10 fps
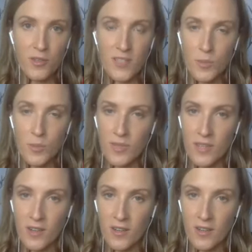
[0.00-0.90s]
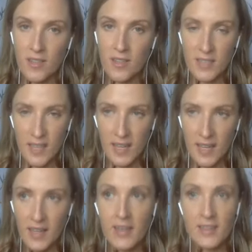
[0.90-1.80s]
and vegetables that you're
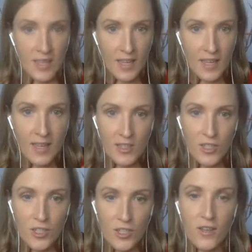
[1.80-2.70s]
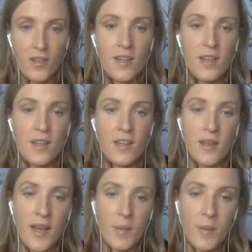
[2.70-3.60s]
intaking into your
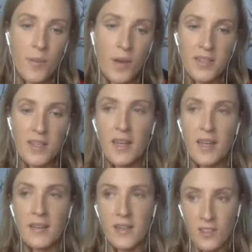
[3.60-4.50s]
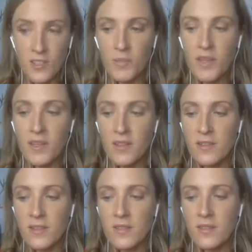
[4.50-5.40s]
body and into the
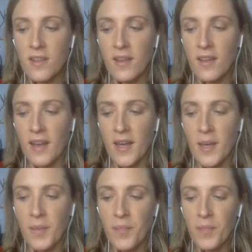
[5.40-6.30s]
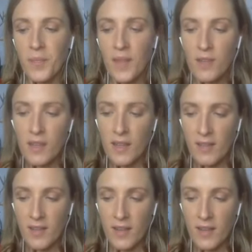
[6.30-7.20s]
meals, and really
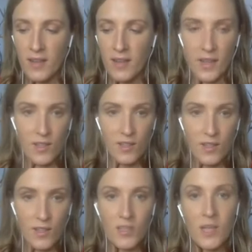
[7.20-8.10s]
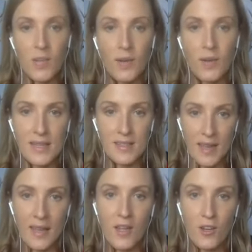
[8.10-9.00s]
having like, it's really about like
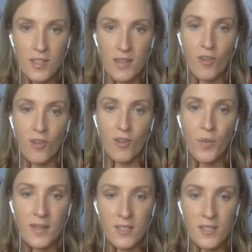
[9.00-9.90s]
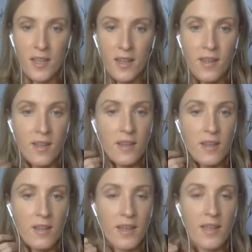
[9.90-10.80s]
setting yourself up in the day,
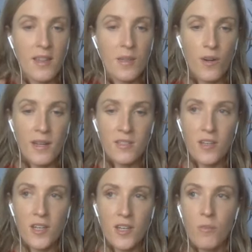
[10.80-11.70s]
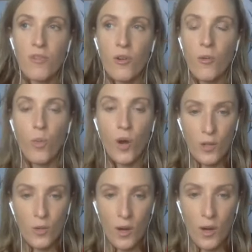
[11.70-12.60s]
like in the morning time for
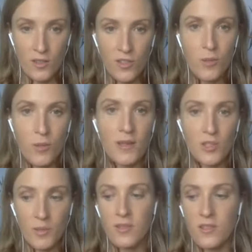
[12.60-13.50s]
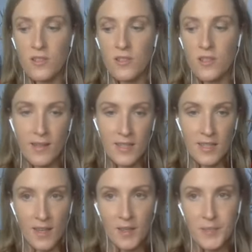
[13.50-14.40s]
what you want to actually be consuming. Because
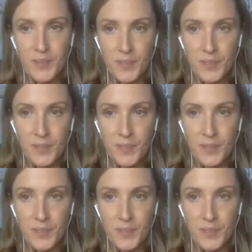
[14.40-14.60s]
I think